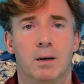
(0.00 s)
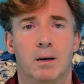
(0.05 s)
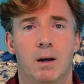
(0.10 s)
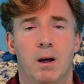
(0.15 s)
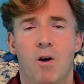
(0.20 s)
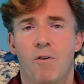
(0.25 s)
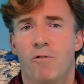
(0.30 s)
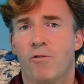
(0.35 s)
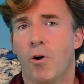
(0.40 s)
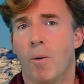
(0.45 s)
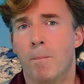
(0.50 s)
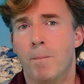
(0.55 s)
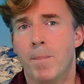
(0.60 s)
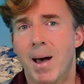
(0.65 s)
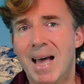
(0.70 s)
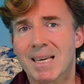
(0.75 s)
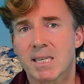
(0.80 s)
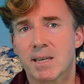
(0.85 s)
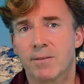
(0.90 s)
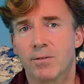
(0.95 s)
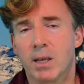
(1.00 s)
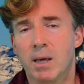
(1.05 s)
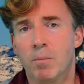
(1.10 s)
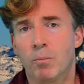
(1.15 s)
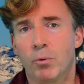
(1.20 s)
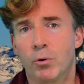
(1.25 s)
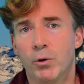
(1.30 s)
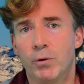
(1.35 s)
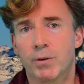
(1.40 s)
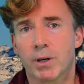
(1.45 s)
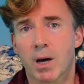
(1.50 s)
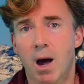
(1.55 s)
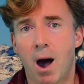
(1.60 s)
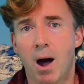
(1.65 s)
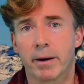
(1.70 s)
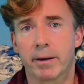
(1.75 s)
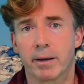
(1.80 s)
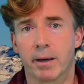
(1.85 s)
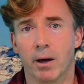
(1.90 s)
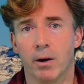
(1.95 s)
From massively improved
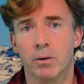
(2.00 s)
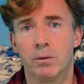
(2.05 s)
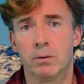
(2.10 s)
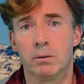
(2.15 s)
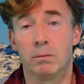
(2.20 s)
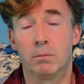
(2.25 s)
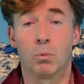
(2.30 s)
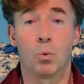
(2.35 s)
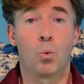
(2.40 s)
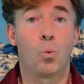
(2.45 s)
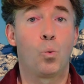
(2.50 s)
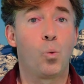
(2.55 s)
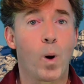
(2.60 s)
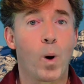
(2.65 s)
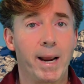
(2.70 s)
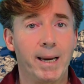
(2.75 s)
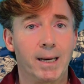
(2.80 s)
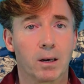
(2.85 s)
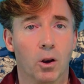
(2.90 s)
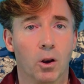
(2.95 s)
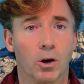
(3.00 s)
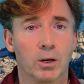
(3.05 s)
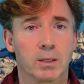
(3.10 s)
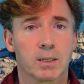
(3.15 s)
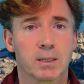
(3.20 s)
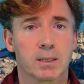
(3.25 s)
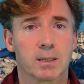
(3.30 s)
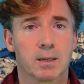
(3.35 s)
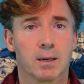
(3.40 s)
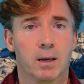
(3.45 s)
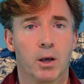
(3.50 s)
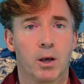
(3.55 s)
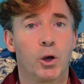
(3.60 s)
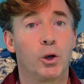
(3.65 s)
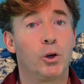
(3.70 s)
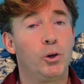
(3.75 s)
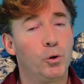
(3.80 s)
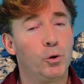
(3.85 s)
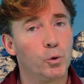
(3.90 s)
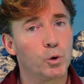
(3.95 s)
cardio, weight loss,
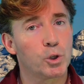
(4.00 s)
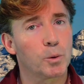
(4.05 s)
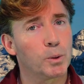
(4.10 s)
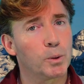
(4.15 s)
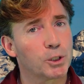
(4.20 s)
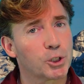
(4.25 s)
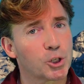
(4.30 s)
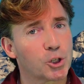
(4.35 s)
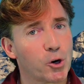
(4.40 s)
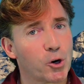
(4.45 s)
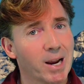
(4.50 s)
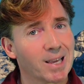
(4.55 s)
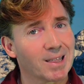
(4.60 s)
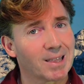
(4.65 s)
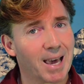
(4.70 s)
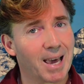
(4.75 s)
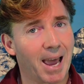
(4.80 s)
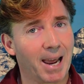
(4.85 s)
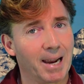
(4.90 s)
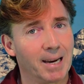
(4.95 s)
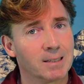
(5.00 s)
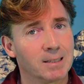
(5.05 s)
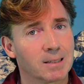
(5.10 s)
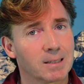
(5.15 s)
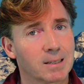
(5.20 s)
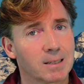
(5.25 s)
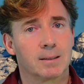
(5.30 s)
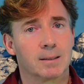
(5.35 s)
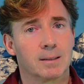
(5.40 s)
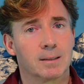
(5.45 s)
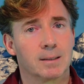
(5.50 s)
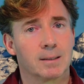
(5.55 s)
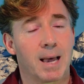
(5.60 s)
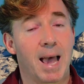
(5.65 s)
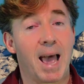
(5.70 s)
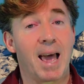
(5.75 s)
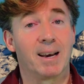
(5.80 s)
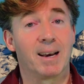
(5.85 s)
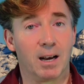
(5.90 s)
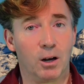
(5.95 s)
usable strength gains,
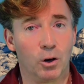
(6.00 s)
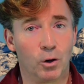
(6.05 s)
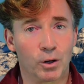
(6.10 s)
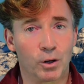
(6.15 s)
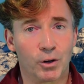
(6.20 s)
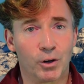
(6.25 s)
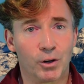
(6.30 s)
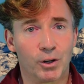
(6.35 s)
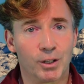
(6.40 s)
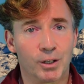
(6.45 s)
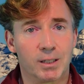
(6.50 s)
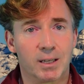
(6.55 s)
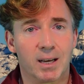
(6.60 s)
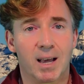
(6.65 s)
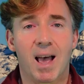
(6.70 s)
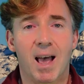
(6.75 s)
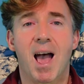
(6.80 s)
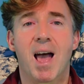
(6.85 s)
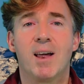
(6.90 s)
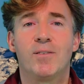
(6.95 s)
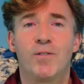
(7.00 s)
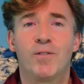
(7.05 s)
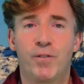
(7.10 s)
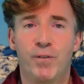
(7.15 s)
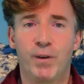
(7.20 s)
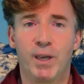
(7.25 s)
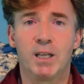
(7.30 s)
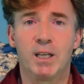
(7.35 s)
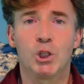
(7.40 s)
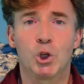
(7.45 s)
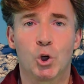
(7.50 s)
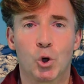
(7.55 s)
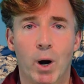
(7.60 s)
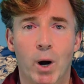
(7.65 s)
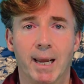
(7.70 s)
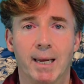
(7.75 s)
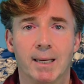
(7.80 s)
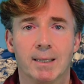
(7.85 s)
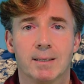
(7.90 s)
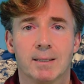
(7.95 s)
and I look good and feel
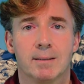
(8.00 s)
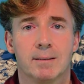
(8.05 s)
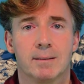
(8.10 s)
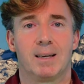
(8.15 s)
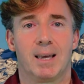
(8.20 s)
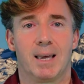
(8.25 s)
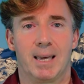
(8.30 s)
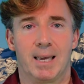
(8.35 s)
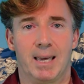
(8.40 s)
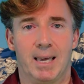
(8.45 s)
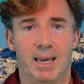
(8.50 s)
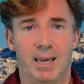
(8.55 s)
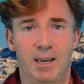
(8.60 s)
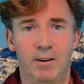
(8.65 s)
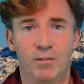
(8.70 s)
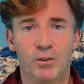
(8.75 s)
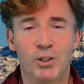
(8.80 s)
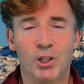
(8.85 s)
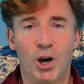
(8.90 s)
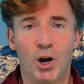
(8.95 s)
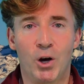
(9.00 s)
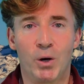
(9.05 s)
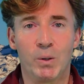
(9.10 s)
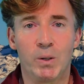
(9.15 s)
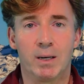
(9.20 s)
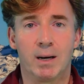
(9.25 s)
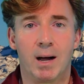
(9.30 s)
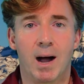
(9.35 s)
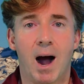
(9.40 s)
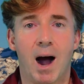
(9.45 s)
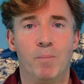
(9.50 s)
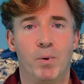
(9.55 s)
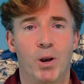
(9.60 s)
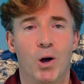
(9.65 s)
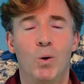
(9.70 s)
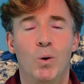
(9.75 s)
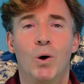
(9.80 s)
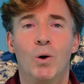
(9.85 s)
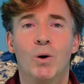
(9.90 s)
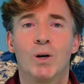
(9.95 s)
great, even though I'm no
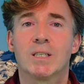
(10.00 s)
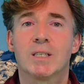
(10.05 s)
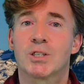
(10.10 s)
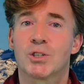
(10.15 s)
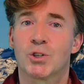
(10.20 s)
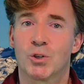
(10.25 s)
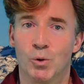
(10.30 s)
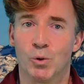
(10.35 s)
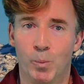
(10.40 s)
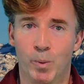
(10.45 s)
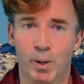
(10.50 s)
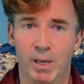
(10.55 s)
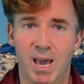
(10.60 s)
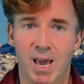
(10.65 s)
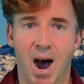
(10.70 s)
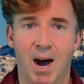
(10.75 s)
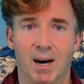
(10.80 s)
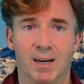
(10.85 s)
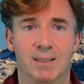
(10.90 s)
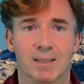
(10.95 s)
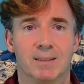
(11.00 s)
longer super young.